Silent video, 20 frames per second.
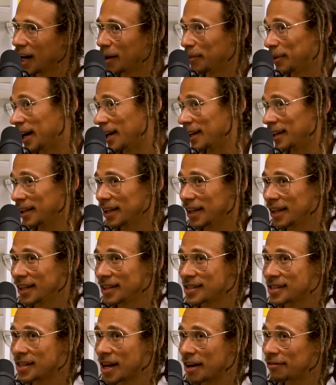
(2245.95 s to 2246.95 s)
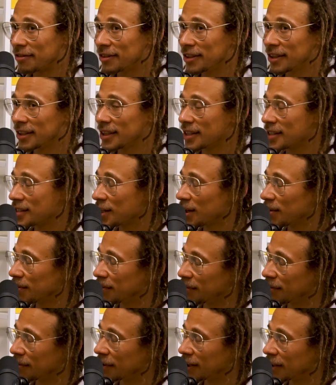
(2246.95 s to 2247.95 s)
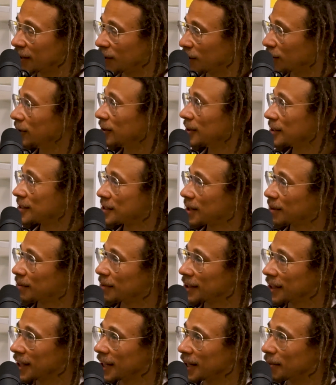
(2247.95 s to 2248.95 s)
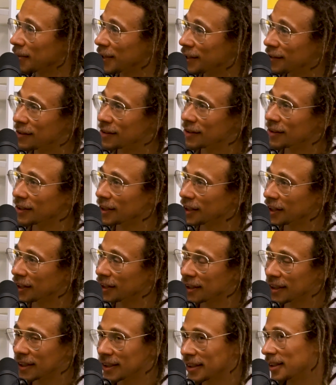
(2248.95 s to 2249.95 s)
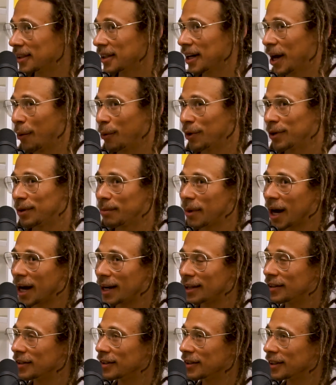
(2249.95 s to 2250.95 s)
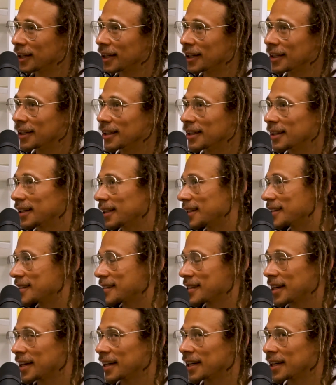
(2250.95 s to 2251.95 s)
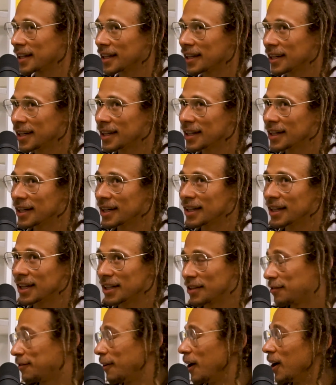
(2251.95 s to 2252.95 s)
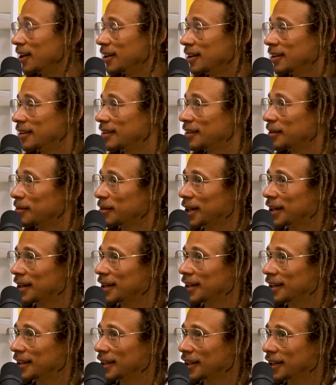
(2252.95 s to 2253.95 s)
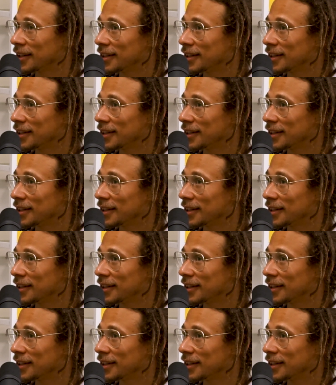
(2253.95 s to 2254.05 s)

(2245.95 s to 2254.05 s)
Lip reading: I mean, it's definitely something cool and something that I'm into. You know, and I wouldn't mind doing it. It's like, it's fun to me, you know.